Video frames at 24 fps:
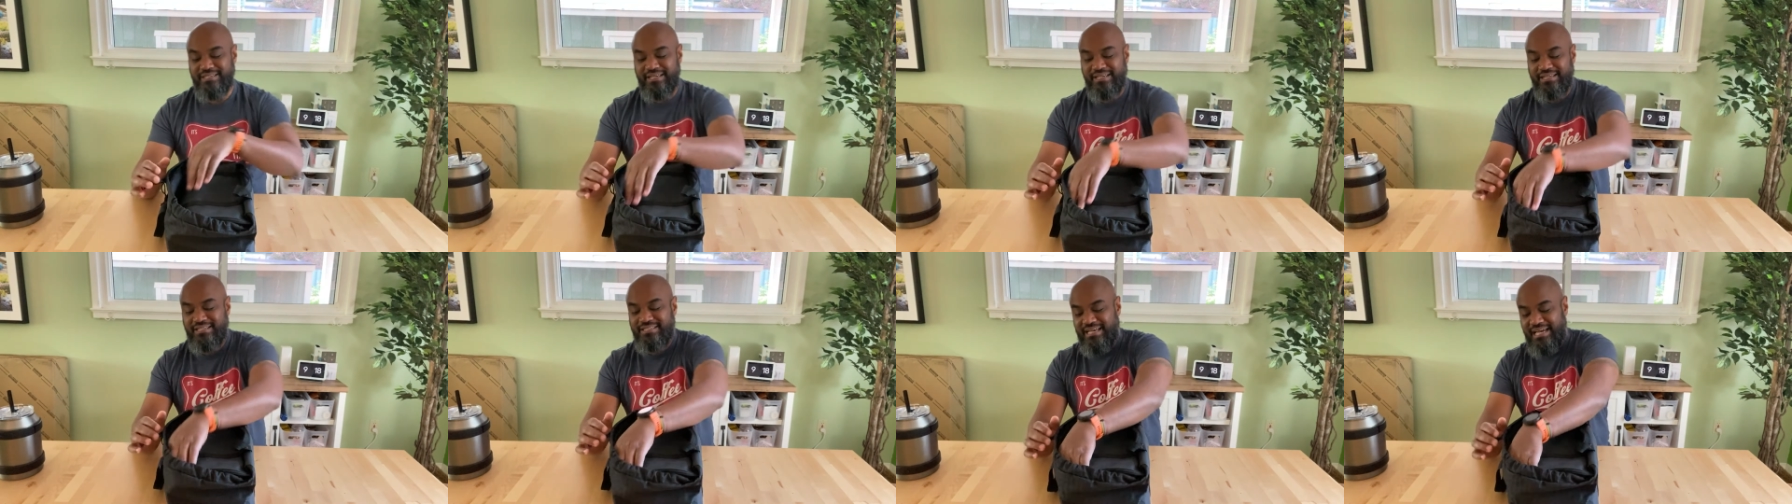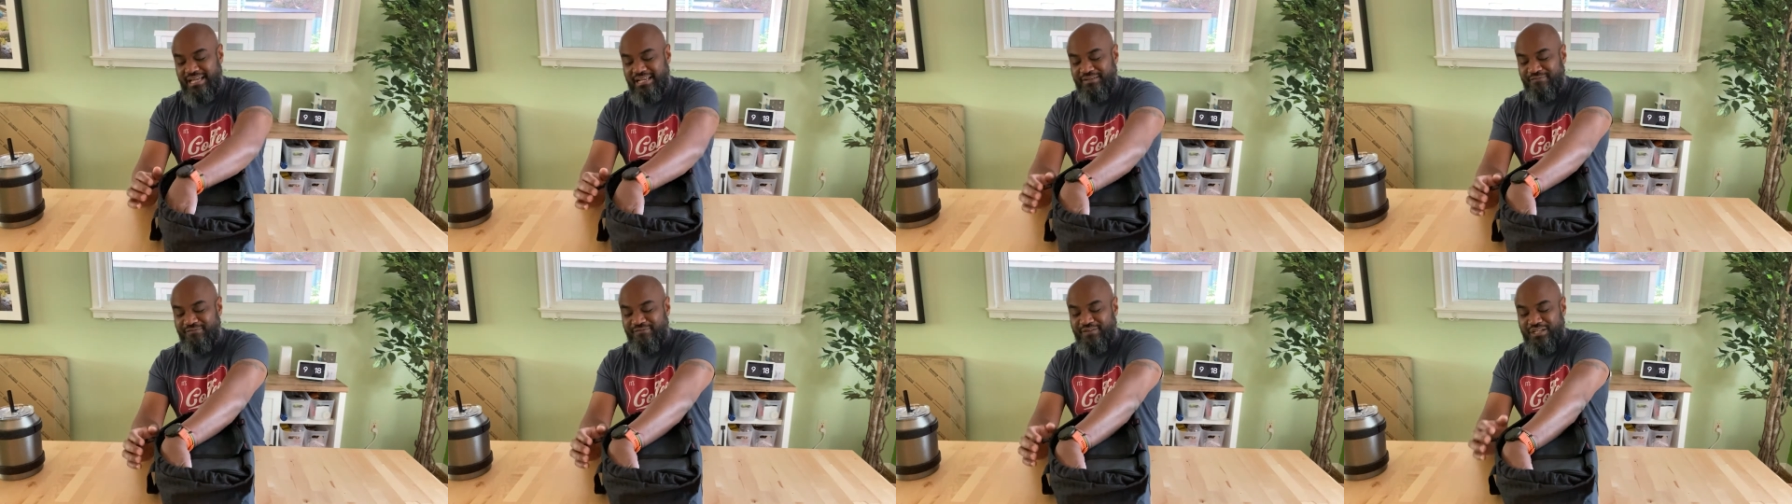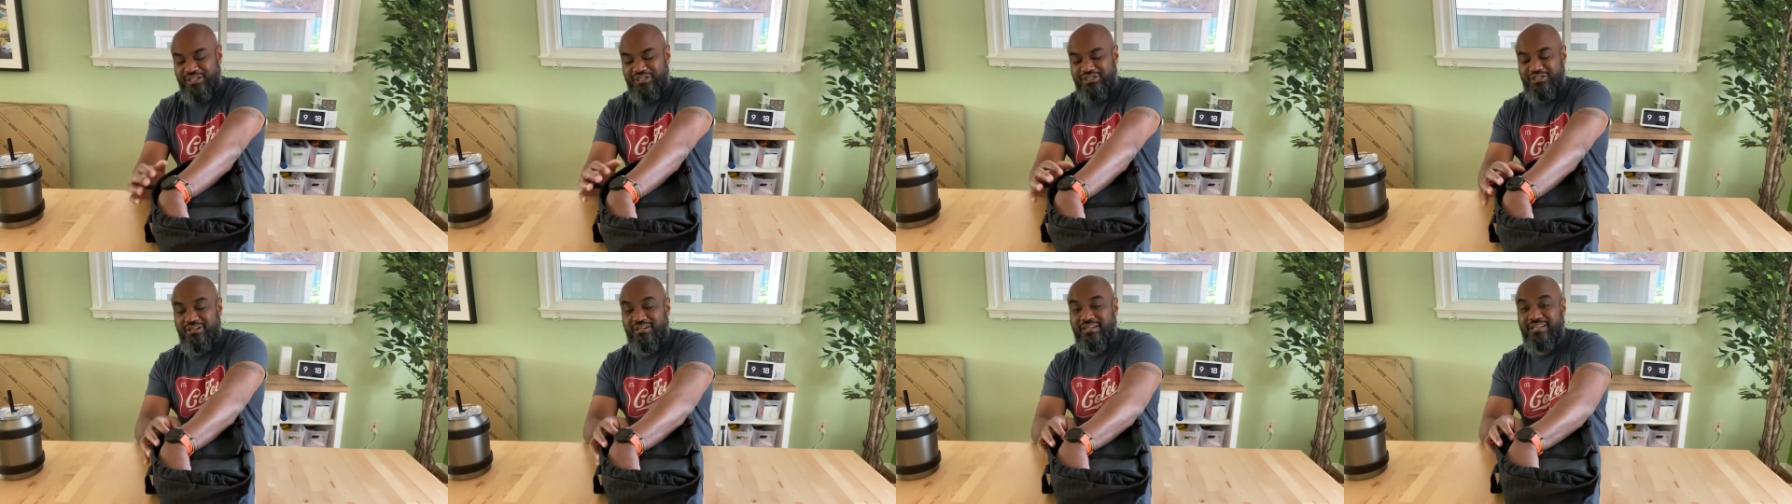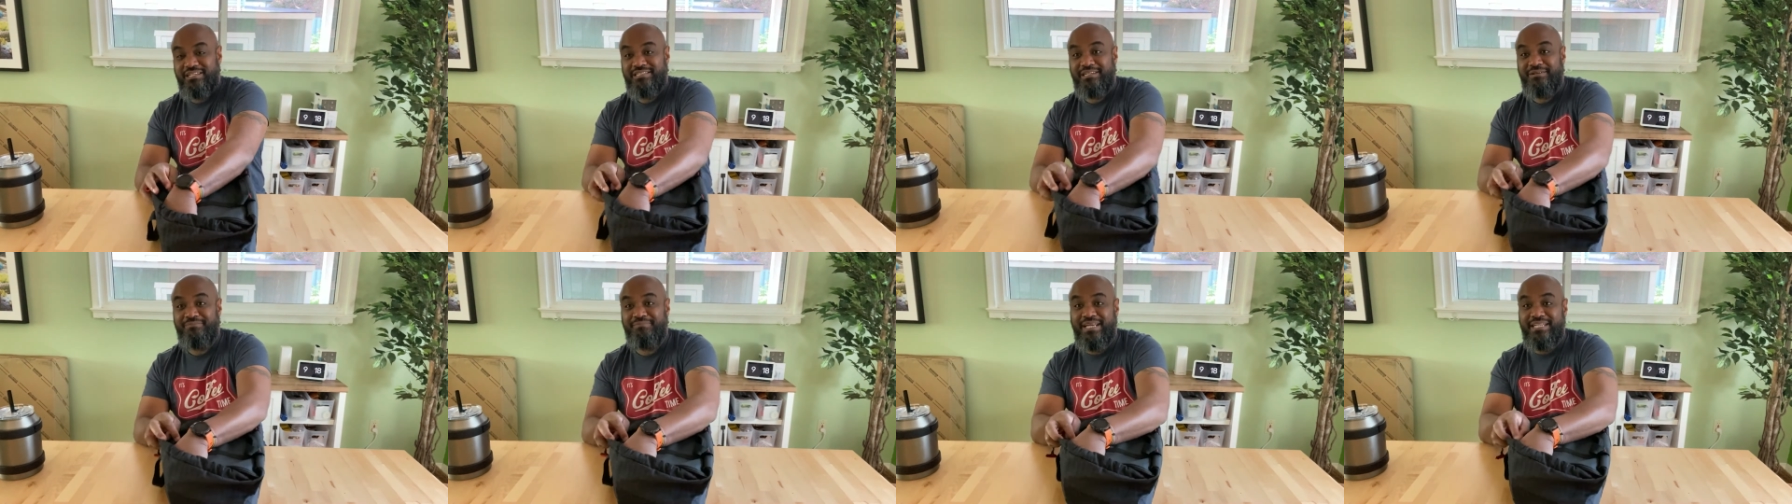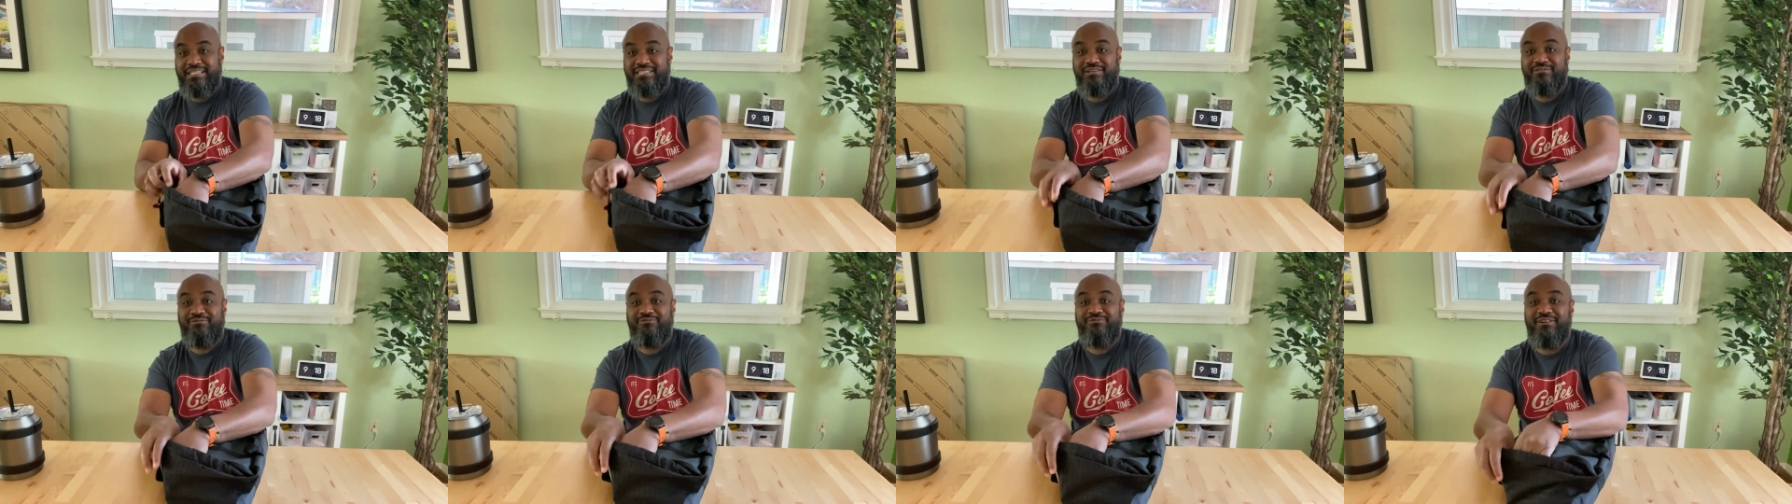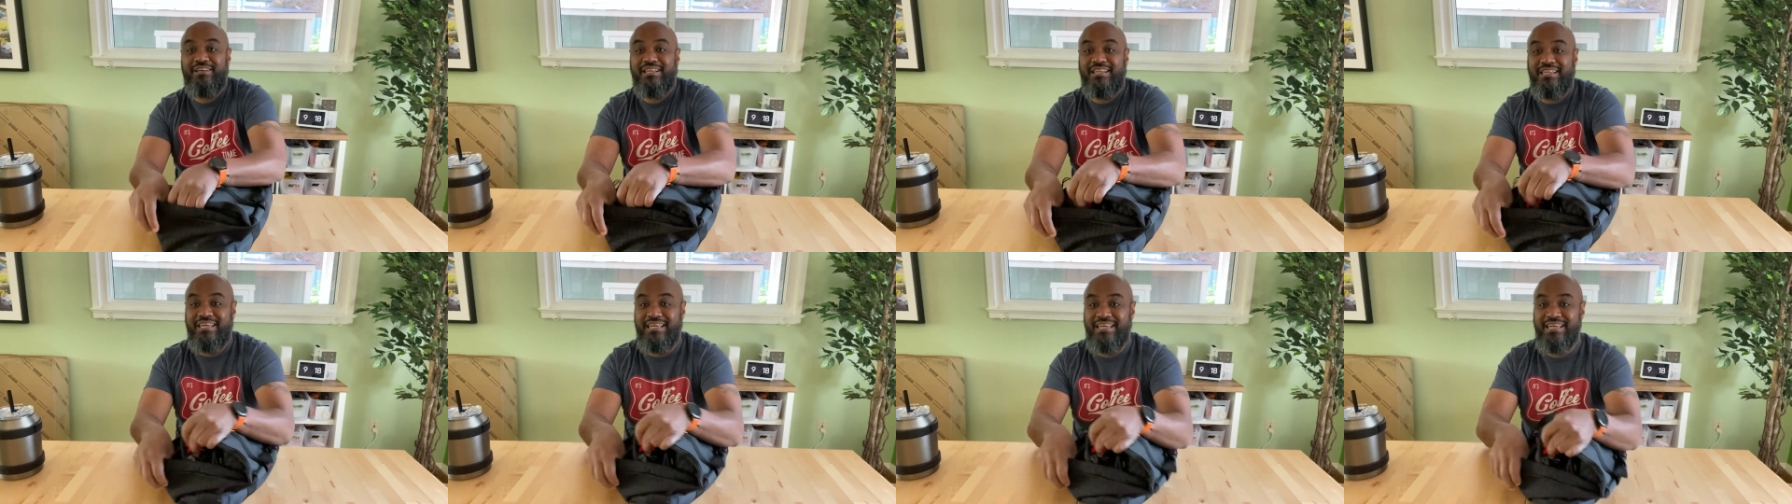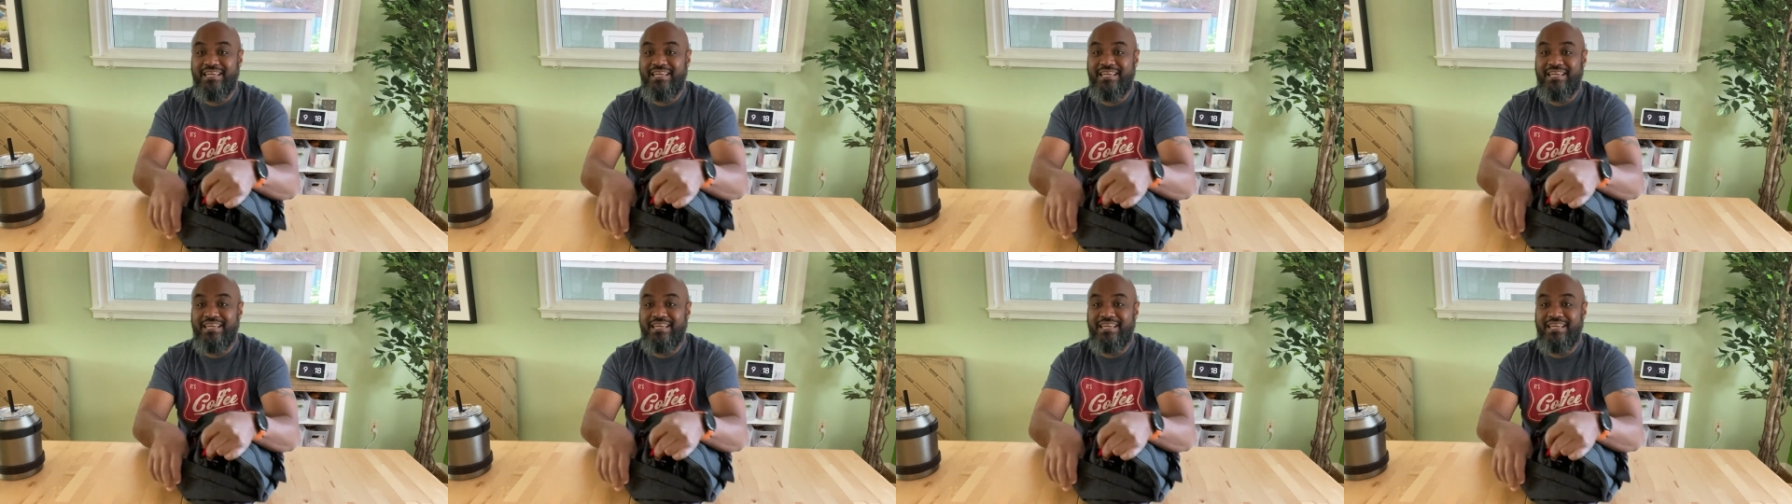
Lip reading: exciting feature because it makes it really